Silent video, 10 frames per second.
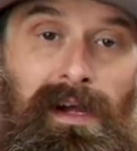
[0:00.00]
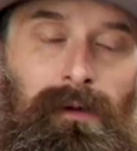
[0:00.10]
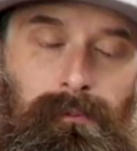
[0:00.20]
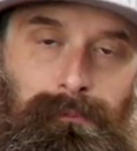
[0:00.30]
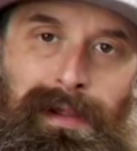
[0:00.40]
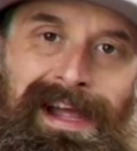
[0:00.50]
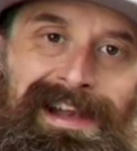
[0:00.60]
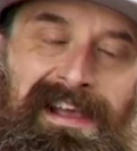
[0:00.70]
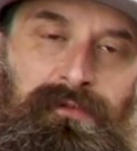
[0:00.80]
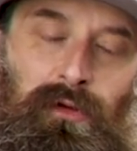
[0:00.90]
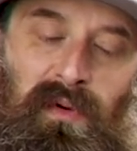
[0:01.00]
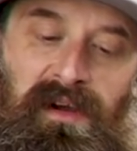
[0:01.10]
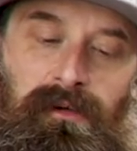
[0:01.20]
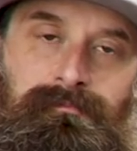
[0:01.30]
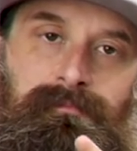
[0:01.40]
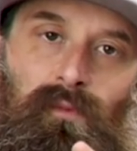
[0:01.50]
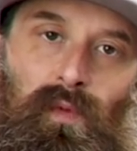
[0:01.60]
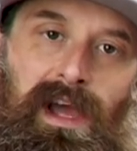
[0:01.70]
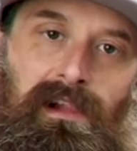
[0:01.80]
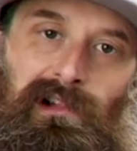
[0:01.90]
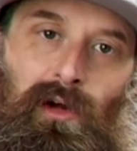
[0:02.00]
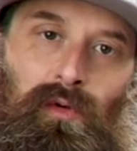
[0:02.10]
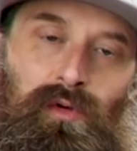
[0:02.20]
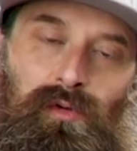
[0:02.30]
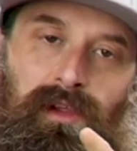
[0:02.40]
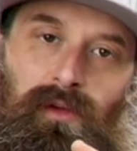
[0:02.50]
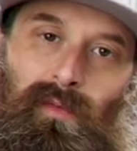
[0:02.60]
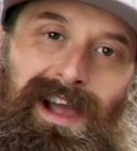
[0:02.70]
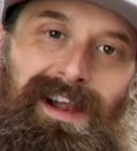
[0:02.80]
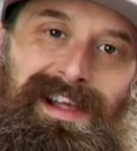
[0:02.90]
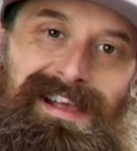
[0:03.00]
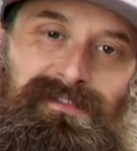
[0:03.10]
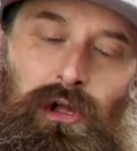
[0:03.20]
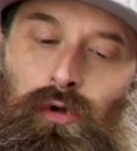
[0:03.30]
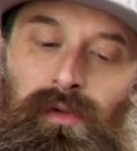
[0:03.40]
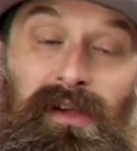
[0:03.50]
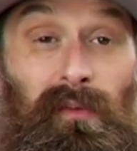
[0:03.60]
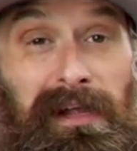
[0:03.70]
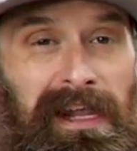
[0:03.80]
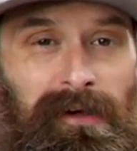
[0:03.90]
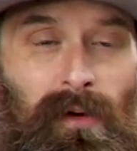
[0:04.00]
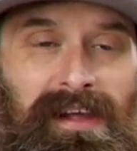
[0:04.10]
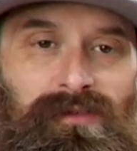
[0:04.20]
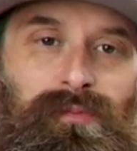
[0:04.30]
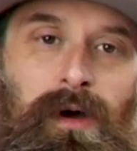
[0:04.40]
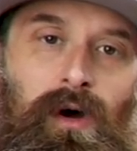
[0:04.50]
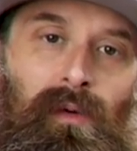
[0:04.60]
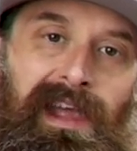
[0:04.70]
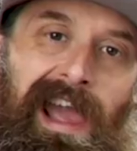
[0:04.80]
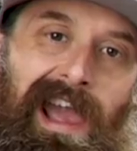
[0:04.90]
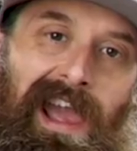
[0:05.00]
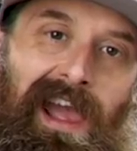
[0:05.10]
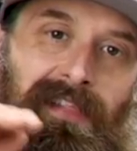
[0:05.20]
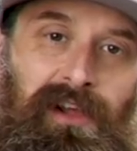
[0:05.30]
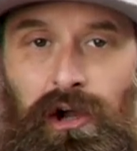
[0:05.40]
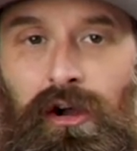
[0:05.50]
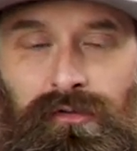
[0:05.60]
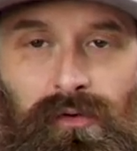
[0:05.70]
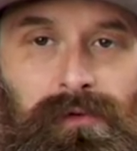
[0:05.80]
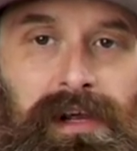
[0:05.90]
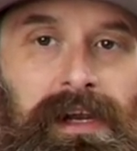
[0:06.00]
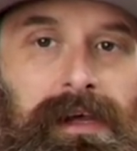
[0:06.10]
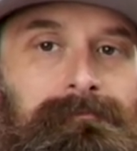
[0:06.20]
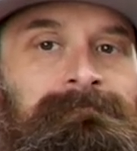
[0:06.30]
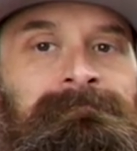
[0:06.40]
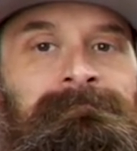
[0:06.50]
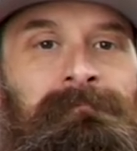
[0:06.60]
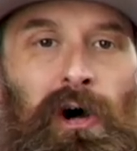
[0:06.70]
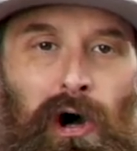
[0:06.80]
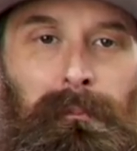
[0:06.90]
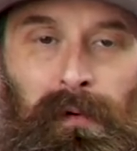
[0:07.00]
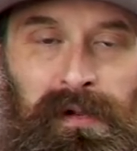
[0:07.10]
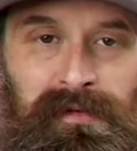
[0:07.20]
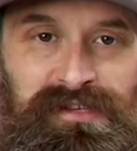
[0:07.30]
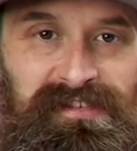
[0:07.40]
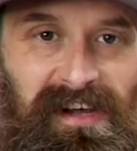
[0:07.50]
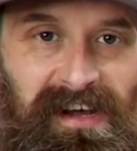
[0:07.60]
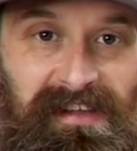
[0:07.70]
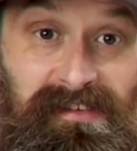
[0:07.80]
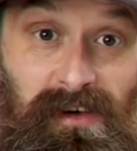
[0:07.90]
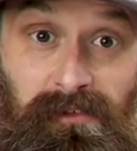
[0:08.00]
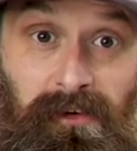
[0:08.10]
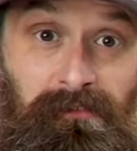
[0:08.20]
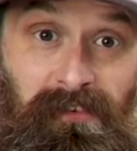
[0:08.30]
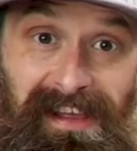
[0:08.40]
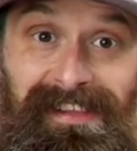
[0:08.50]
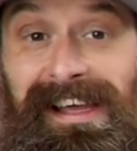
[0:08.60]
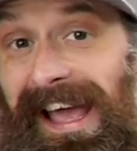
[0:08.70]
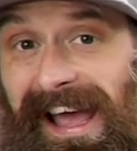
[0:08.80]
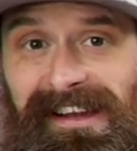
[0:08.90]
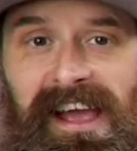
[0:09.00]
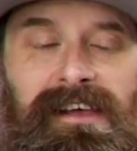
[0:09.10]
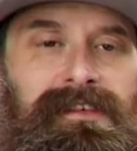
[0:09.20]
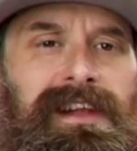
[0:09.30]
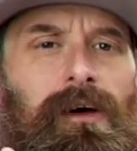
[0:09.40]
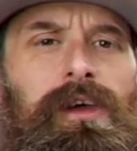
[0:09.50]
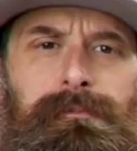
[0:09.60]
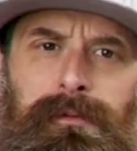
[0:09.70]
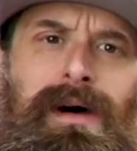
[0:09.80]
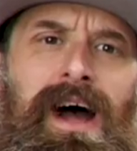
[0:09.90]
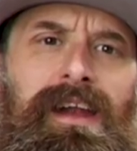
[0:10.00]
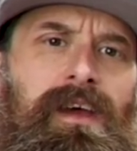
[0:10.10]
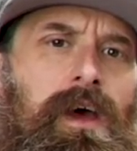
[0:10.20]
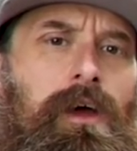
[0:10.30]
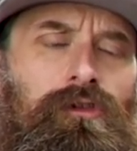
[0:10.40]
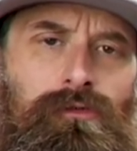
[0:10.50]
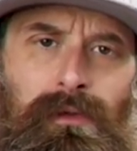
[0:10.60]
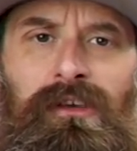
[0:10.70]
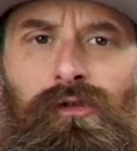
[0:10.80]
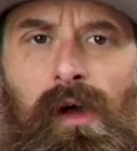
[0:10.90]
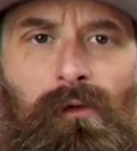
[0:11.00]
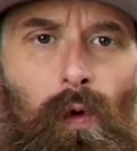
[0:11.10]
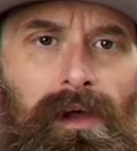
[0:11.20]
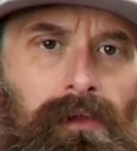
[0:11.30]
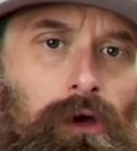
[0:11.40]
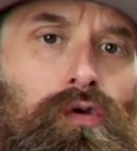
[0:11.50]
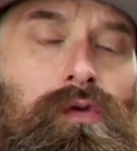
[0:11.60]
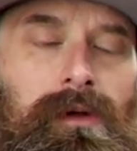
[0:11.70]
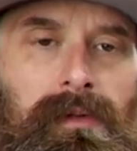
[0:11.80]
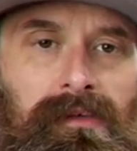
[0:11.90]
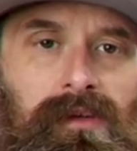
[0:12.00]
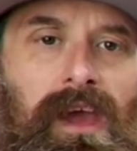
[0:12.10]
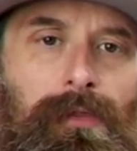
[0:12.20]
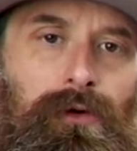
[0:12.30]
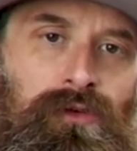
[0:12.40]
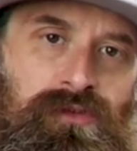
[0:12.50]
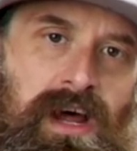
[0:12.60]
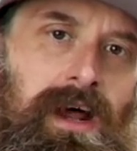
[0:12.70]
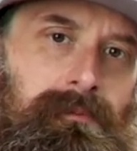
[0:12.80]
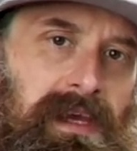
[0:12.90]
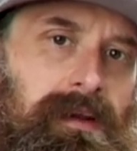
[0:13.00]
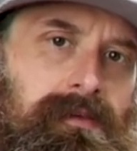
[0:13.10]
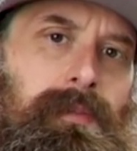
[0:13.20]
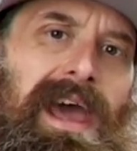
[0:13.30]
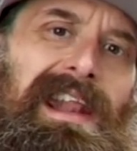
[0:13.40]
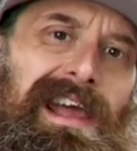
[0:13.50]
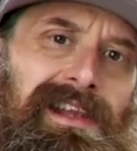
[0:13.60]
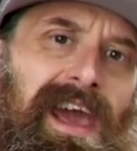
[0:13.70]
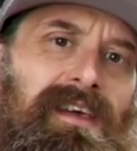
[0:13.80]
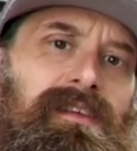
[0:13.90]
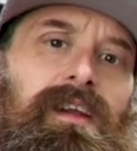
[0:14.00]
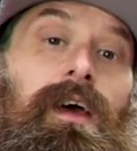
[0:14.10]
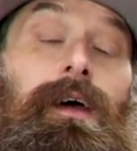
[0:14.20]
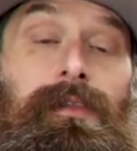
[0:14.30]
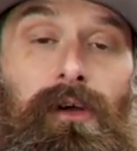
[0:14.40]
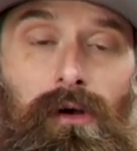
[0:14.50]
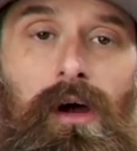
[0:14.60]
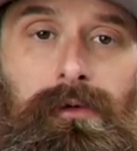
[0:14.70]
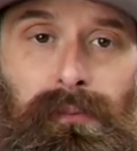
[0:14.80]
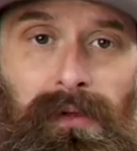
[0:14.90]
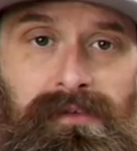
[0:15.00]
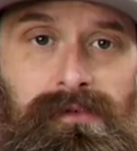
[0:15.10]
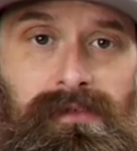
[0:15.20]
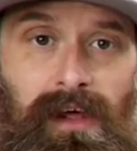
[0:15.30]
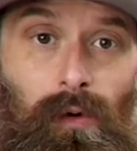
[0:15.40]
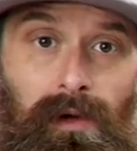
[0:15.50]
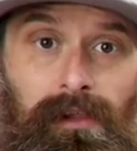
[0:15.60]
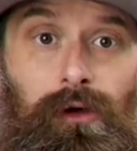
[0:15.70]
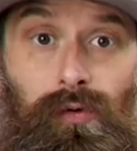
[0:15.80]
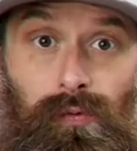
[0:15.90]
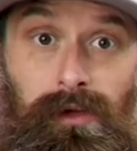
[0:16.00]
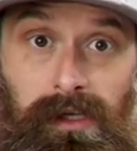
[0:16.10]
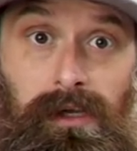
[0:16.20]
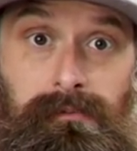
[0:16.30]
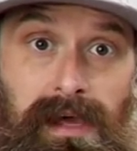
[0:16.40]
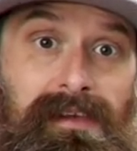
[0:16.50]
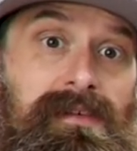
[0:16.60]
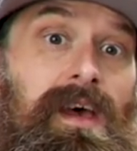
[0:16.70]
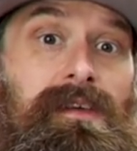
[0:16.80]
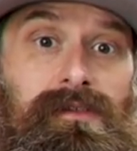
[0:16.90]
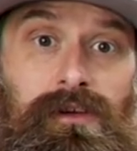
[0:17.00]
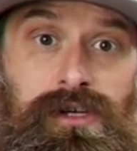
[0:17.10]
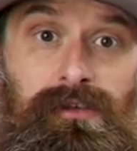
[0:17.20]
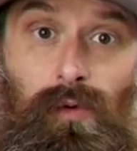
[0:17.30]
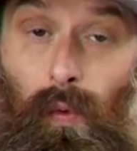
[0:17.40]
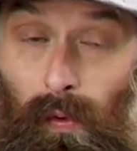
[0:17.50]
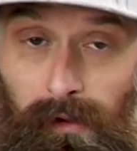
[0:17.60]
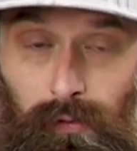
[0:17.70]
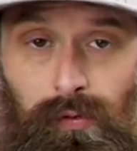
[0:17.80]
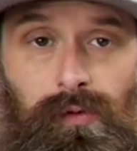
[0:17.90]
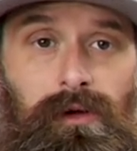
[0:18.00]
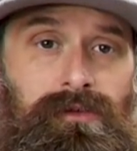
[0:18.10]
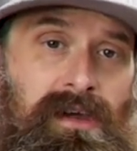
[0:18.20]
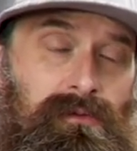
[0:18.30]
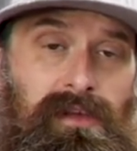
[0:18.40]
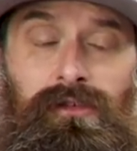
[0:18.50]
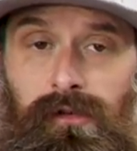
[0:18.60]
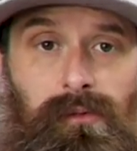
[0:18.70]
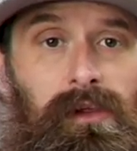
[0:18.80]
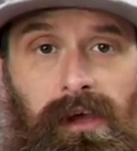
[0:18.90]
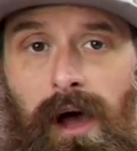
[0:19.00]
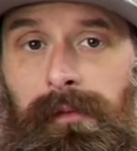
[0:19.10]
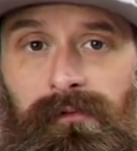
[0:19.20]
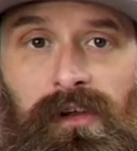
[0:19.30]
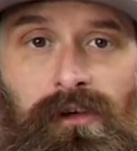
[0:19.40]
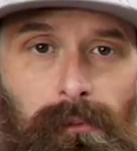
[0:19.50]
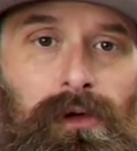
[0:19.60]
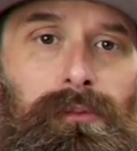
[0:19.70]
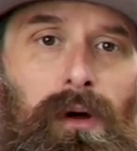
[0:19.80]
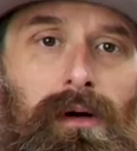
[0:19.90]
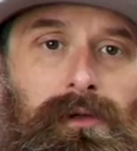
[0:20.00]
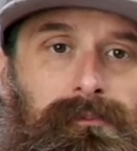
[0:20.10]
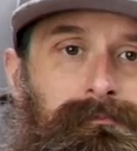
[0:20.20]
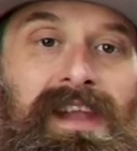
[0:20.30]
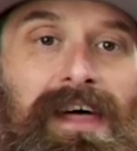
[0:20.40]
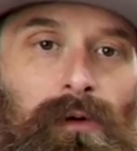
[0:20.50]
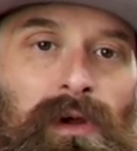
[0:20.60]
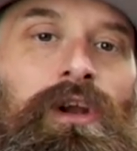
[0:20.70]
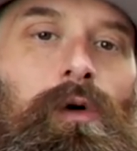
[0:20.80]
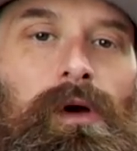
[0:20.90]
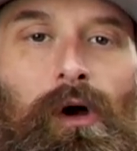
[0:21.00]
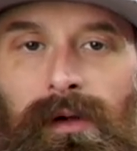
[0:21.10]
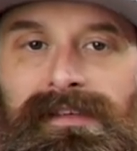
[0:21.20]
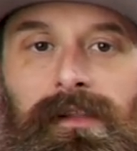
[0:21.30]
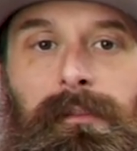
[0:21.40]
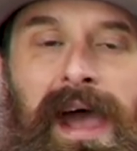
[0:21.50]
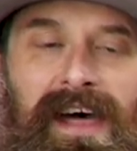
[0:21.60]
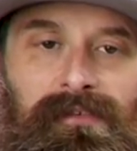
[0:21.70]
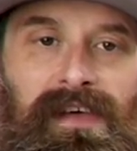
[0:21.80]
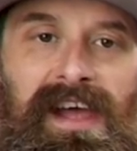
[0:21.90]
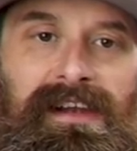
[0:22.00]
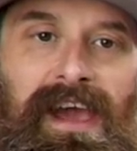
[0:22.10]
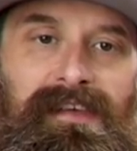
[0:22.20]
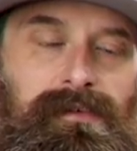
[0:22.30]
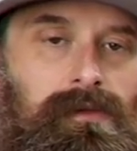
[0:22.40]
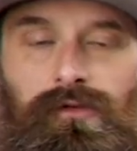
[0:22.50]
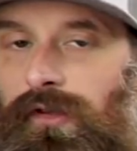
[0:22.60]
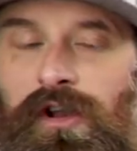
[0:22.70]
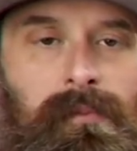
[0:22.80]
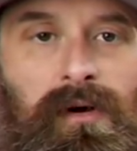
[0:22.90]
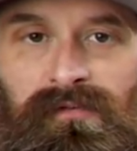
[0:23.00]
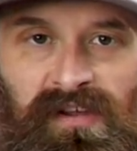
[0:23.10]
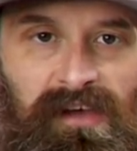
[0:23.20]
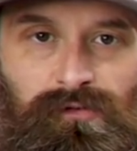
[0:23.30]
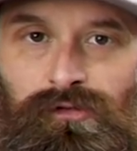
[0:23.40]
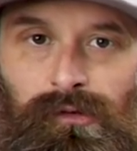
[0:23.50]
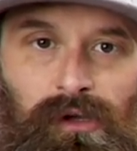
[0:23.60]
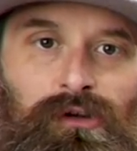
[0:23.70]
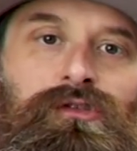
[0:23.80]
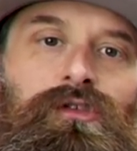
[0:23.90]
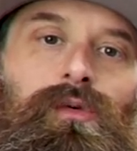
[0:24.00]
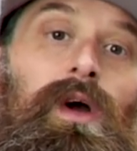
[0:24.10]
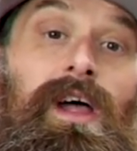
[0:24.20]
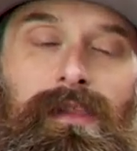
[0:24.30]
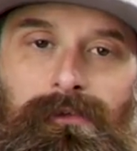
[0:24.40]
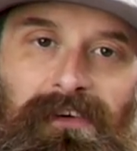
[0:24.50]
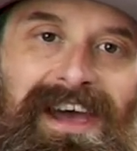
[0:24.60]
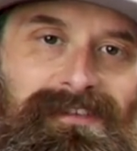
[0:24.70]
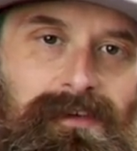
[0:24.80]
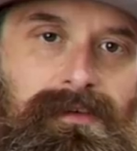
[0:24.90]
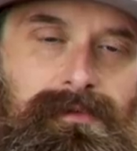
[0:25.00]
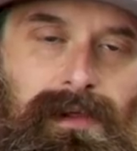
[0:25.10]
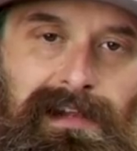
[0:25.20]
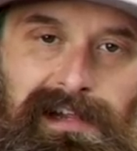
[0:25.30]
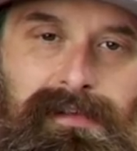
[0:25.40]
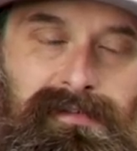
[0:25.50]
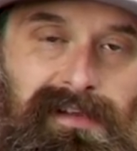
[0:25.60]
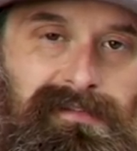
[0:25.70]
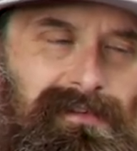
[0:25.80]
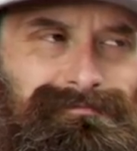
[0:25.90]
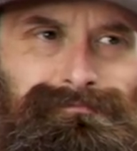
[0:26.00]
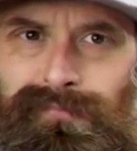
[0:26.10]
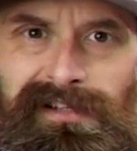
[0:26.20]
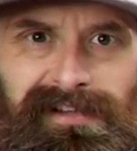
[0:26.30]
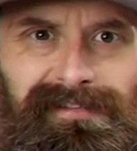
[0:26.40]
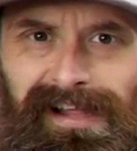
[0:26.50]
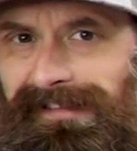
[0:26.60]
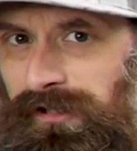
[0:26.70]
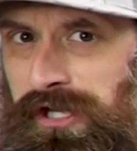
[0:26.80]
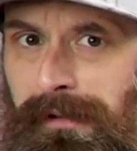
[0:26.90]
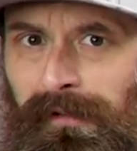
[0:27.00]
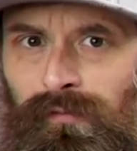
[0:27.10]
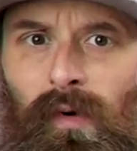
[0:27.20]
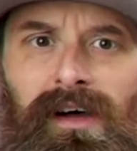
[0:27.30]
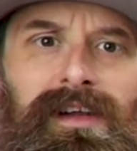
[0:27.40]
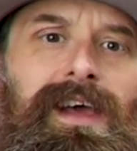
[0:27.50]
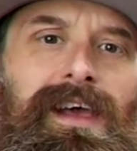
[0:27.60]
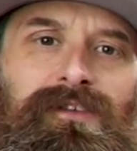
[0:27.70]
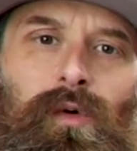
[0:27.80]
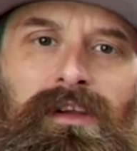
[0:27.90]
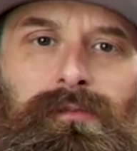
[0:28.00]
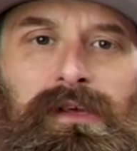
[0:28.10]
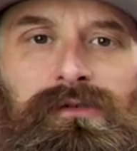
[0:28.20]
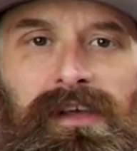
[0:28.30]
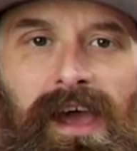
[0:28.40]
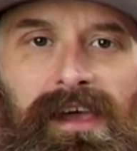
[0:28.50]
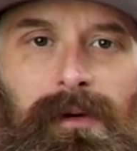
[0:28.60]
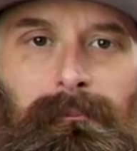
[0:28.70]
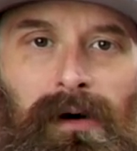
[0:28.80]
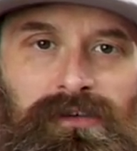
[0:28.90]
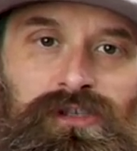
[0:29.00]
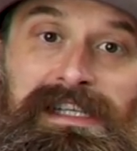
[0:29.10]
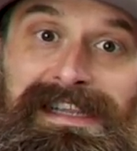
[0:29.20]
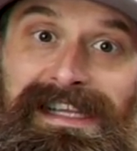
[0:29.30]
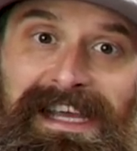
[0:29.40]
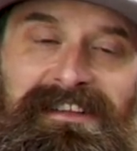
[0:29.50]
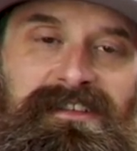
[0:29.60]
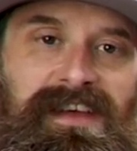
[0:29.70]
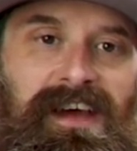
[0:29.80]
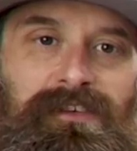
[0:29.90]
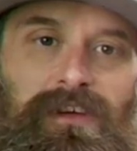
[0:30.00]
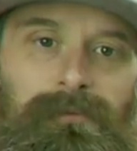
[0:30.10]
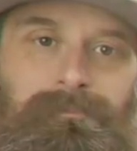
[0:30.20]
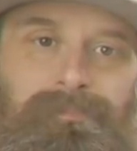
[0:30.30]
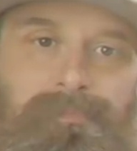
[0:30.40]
Well, we got nasty oil, we got low coolant, we got nasty coolant, we're getting white smoke, and the car is overheating. All pretty much signs of a failing head gasket. Now, keep in mind, just because you have oil and coolant mixed together does not mean it's a bad head gasket. There are other places that oil and coolant can mix, such as oil coolers. That was actually a really common VW problem. Now that we know we're going down the path of a head gasket, there's a number of tests you can do. The fastest and easiest and really like the cheapest one is going to be using a combustion leak detector.